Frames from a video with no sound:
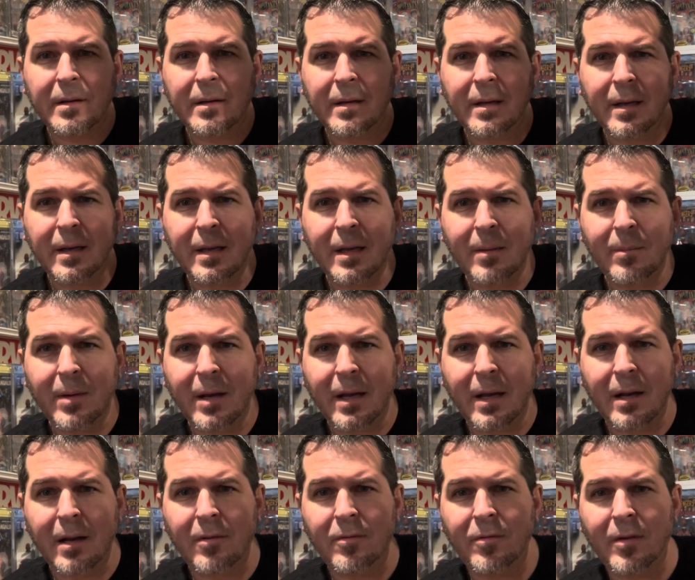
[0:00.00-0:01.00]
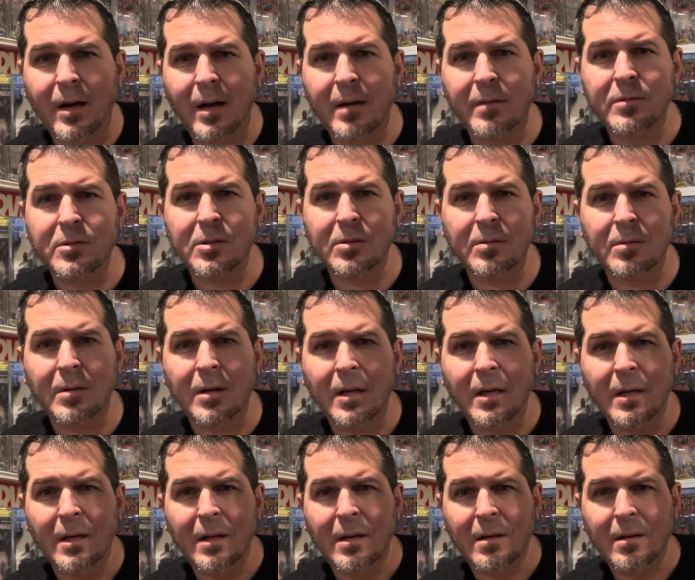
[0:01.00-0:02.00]
It came back an 8.5. So
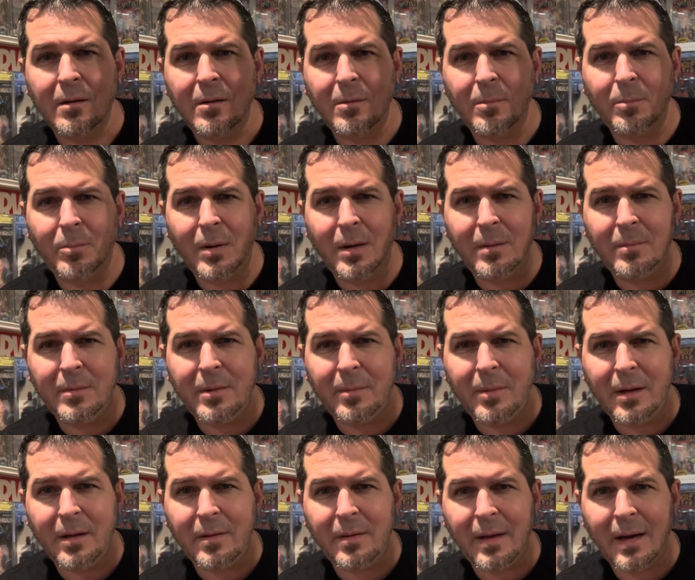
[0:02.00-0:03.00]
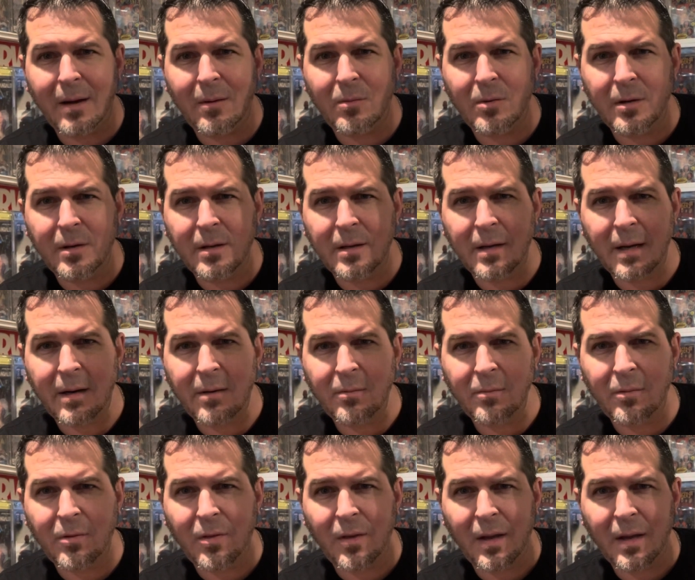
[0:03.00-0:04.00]
a little bummed about that one. I
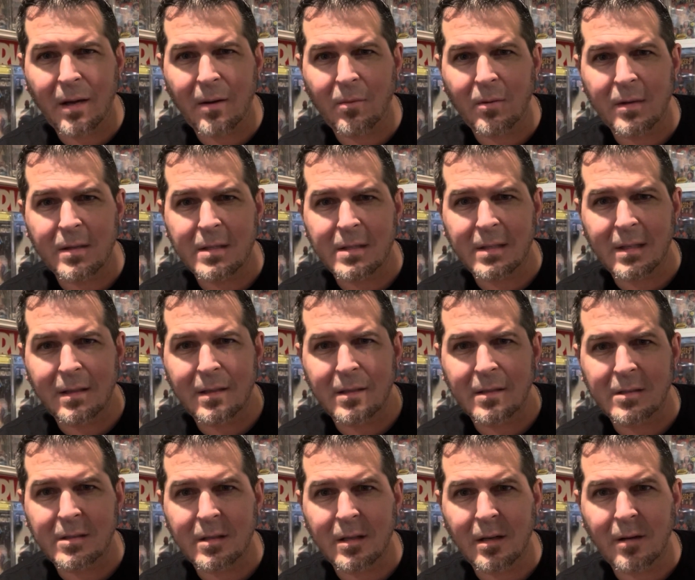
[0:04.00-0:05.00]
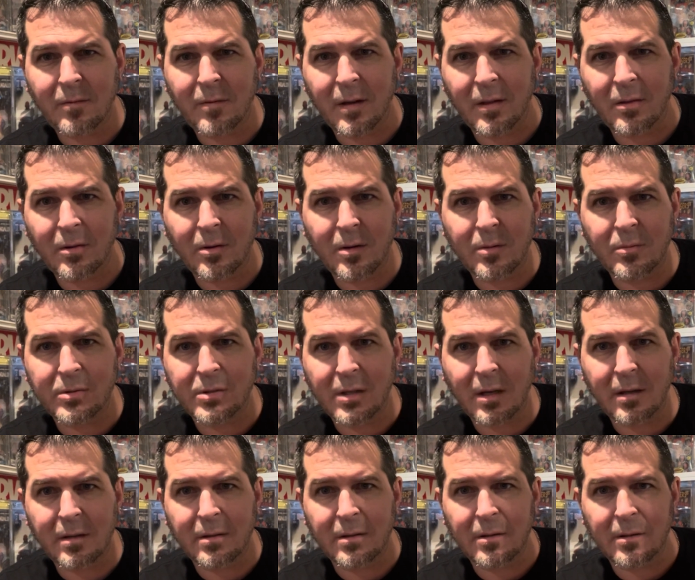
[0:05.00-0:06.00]
don't think I would have sent this in if I thought it was
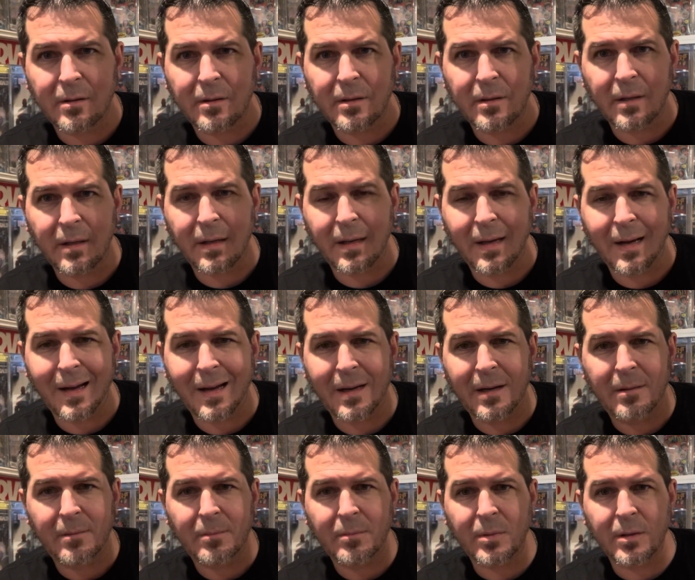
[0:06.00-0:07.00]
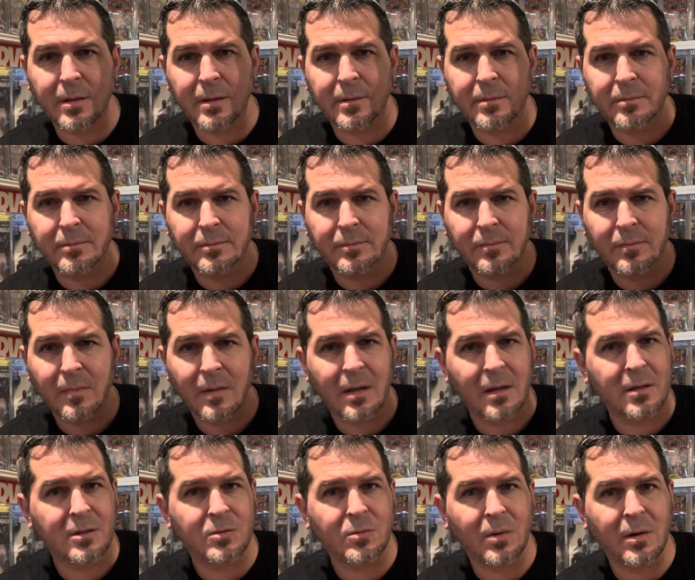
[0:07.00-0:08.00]
under a 9, but it
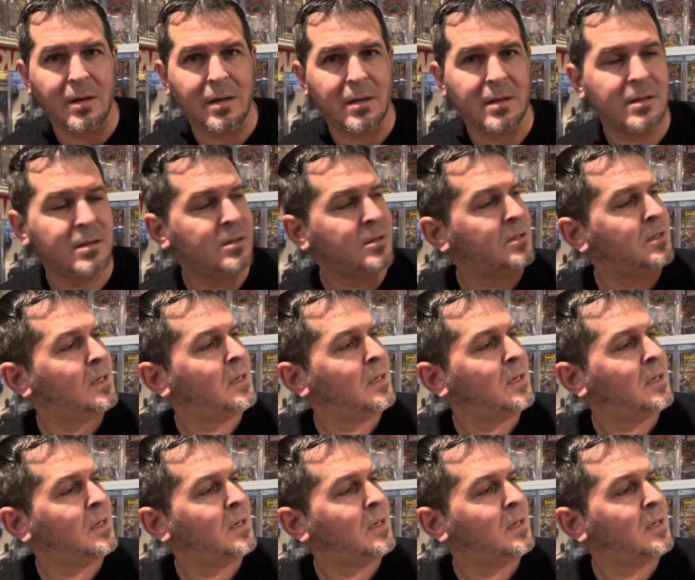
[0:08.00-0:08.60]
is what it is.